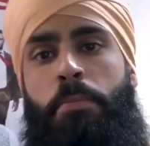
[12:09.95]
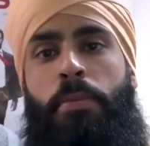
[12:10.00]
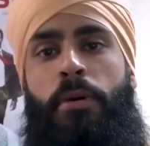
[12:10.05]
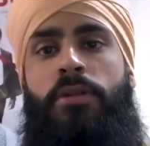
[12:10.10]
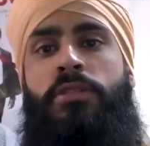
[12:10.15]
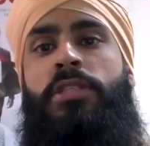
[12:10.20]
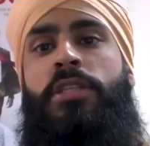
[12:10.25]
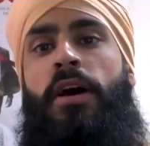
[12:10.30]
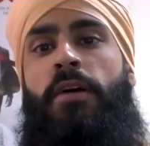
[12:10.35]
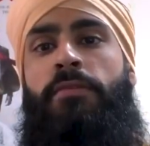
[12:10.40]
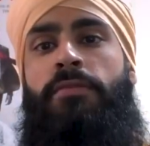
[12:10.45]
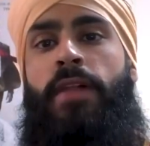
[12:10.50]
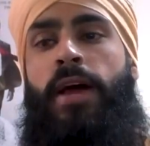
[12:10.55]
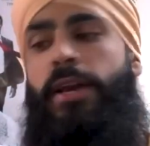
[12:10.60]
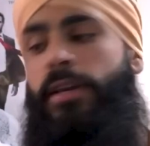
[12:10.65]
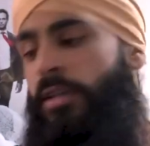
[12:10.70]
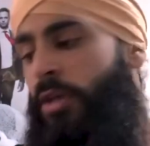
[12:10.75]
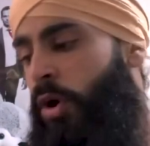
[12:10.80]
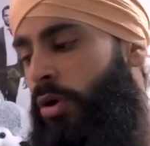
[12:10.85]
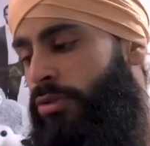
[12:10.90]
put stuff
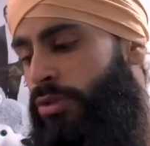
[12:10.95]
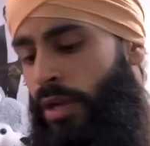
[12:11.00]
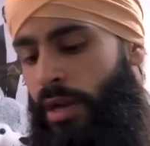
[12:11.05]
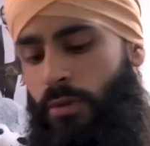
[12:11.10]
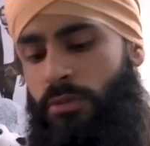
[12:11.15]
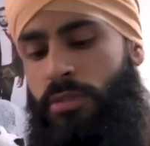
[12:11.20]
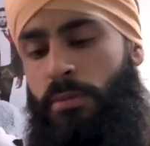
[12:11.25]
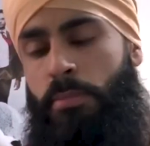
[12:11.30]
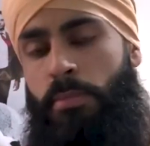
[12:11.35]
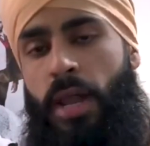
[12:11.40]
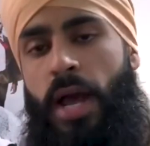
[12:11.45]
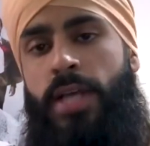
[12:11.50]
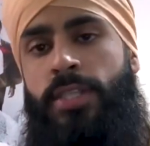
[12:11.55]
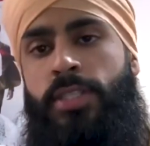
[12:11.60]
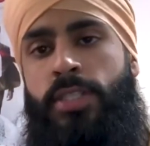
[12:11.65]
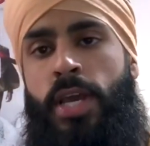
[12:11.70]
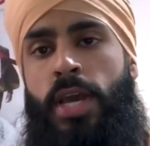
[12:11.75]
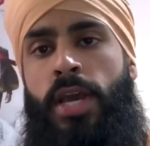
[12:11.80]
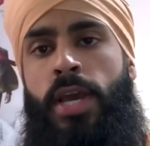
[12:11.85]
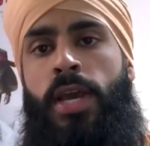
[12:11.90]
like, yo, today was a blessed
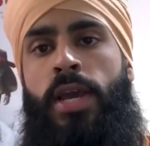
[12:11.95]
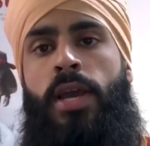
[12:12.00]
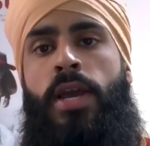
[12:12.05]
day.